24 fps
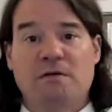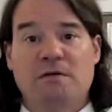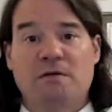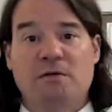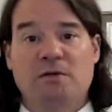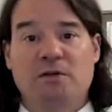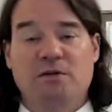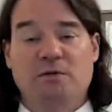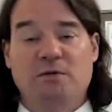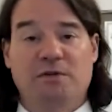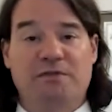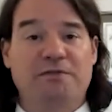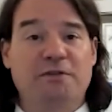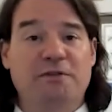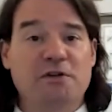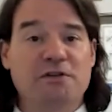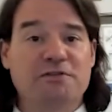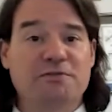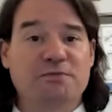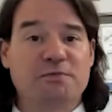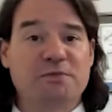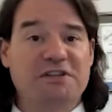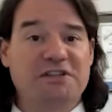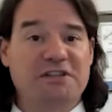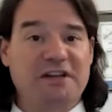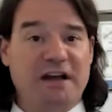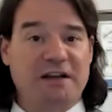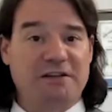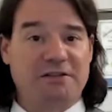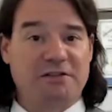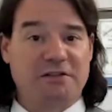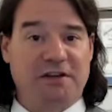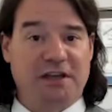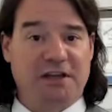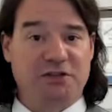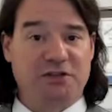You would first reach out
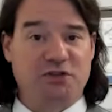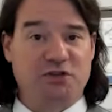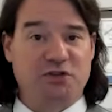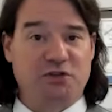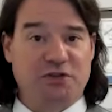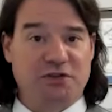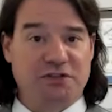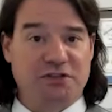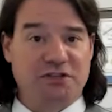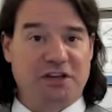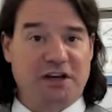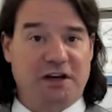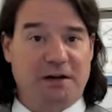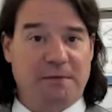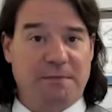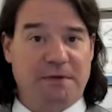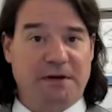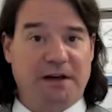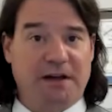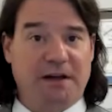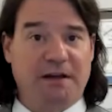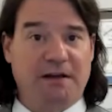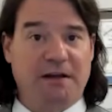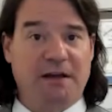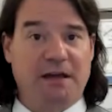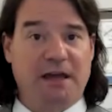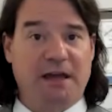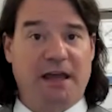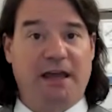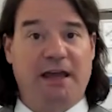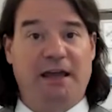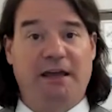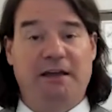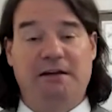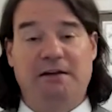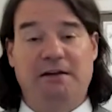to the insurance company
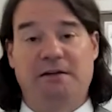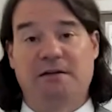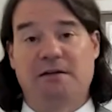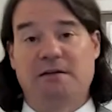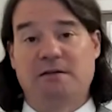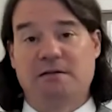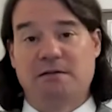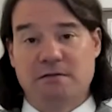and